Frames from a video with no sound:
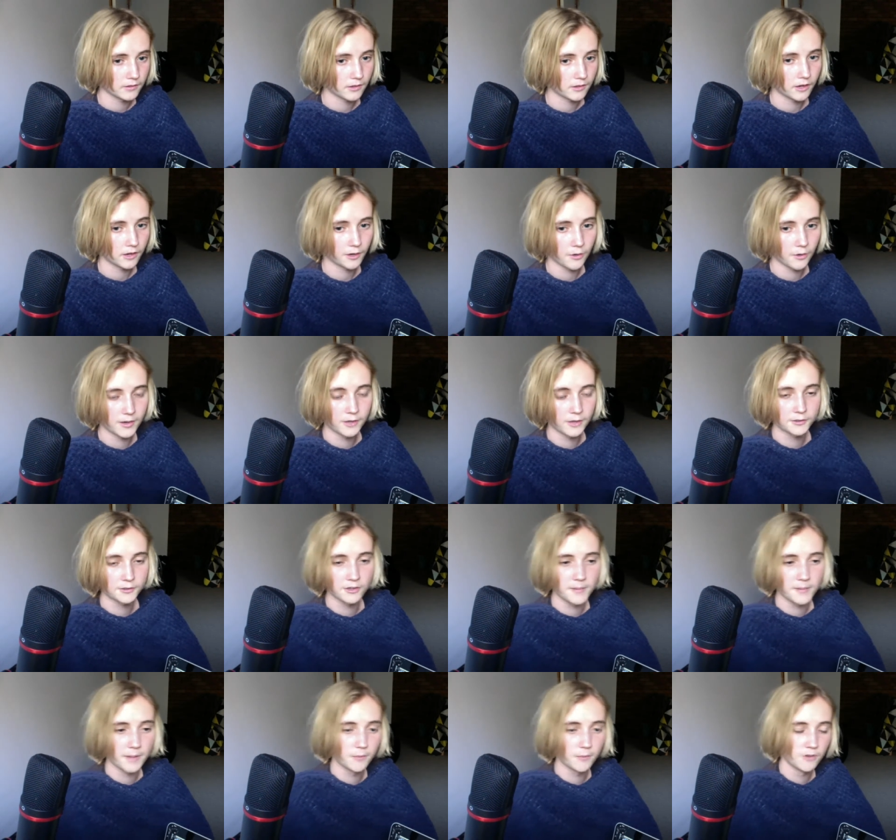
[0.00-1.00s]
know we're not talking
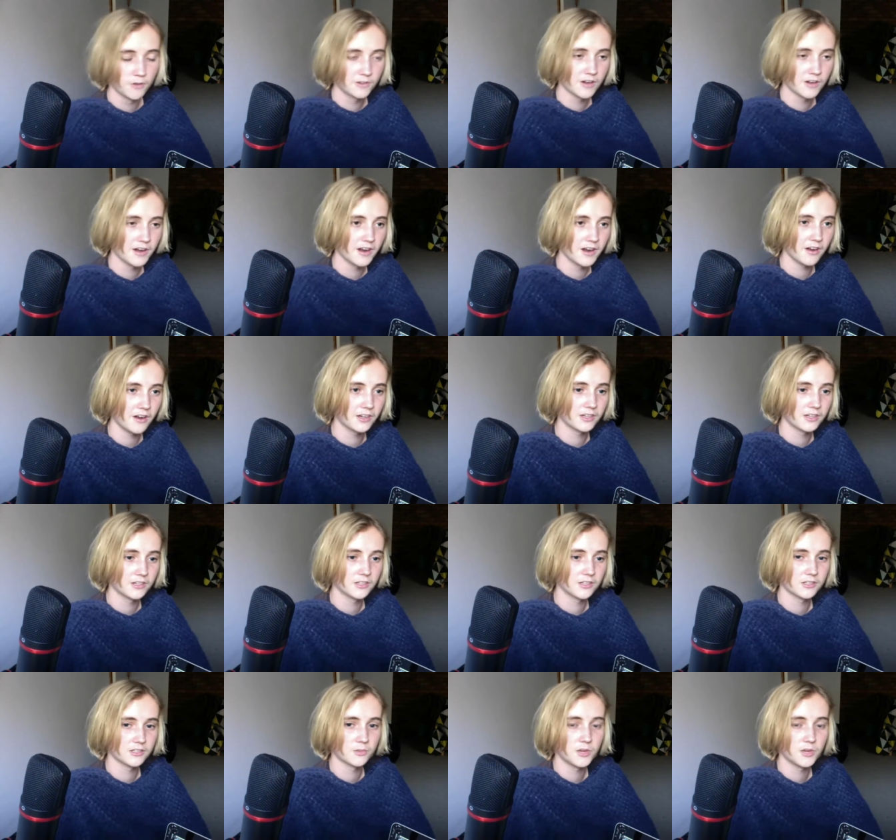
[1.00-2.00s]
about movies right now. I know
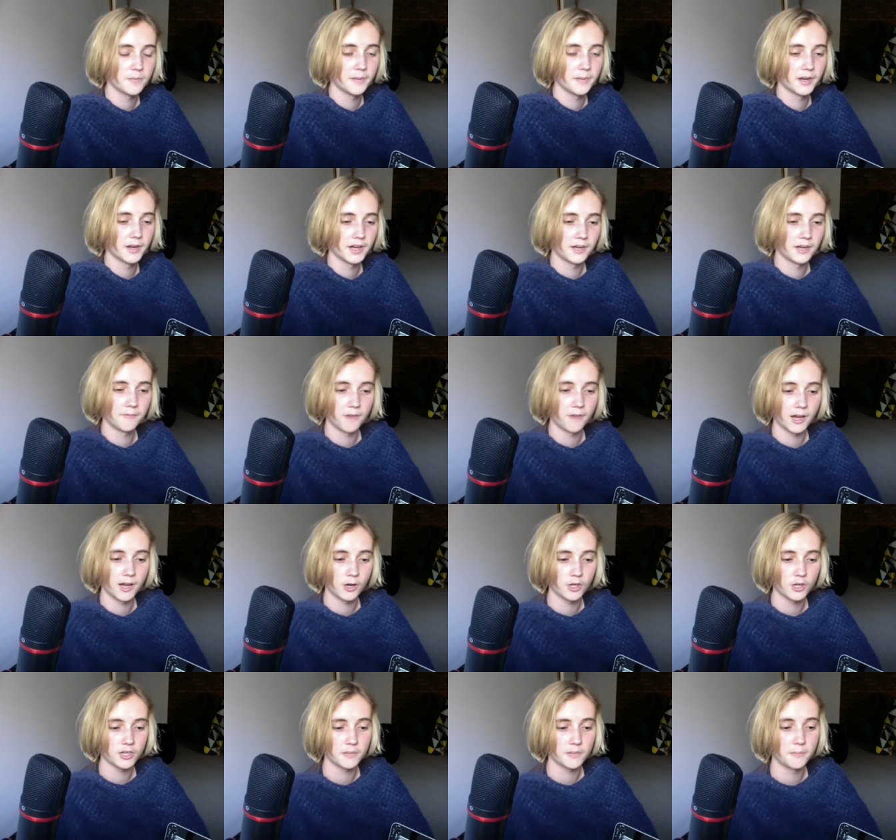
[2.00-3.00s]
that's weird, but I
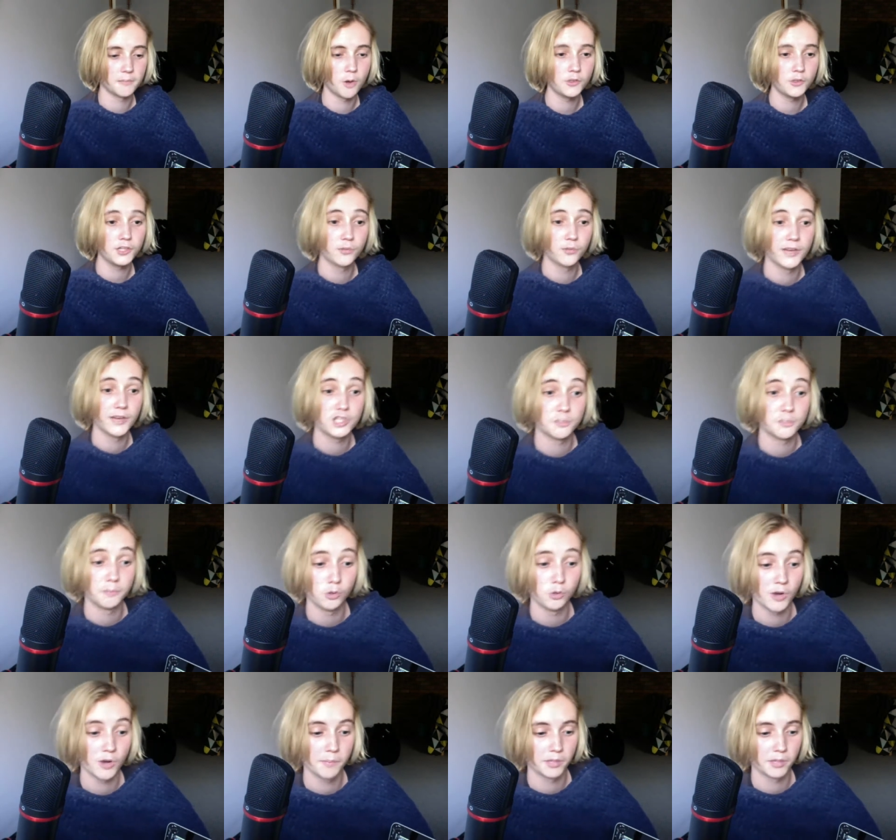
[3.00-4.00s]
got a multi-region
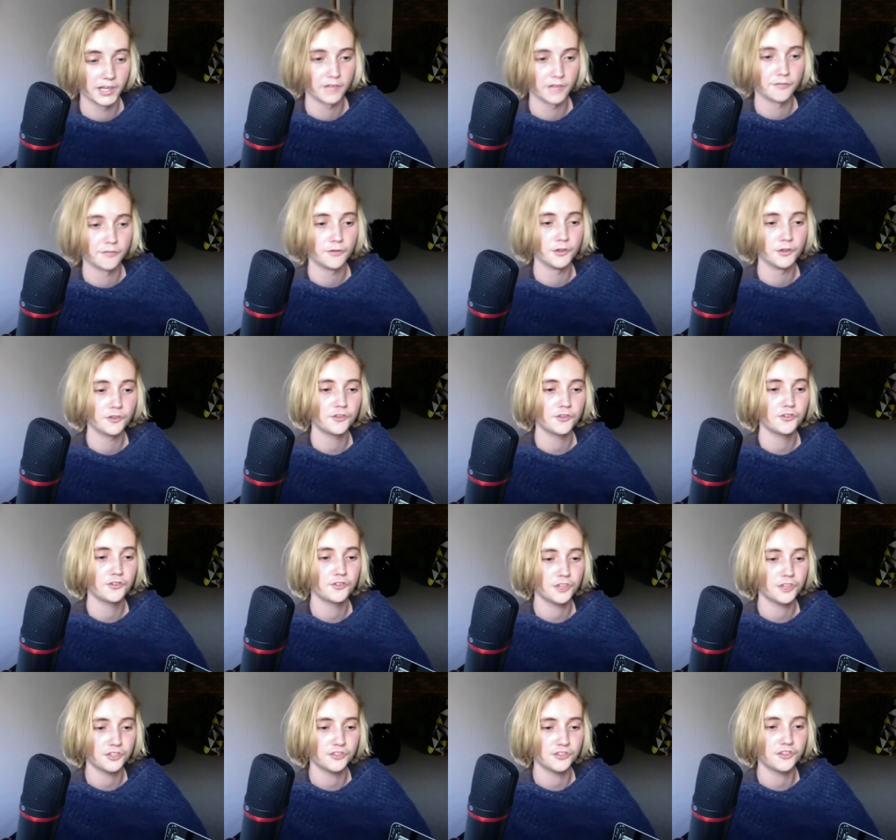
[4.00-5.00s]
Blu-ray player for
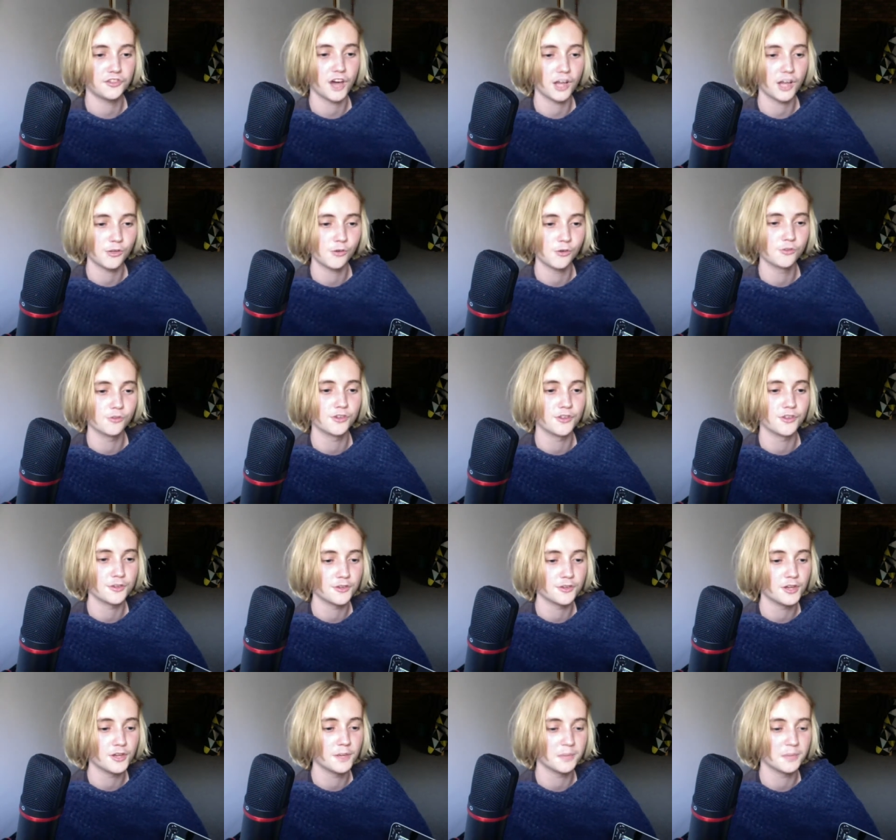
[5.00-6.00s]
$6 at the
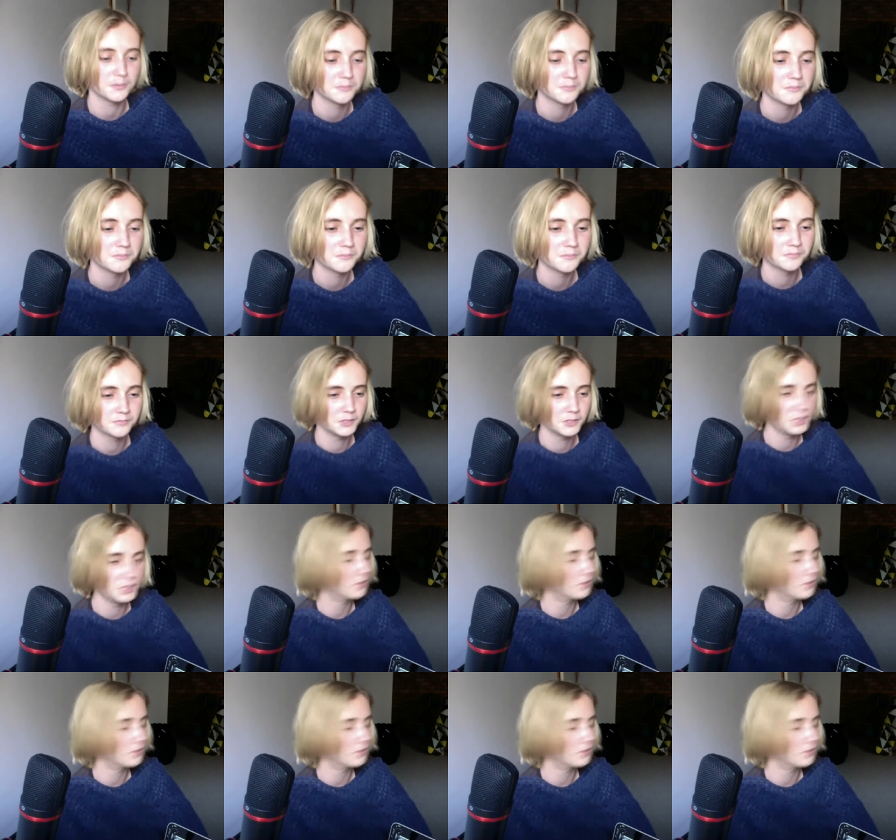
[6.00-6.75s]
Tip. Yeah.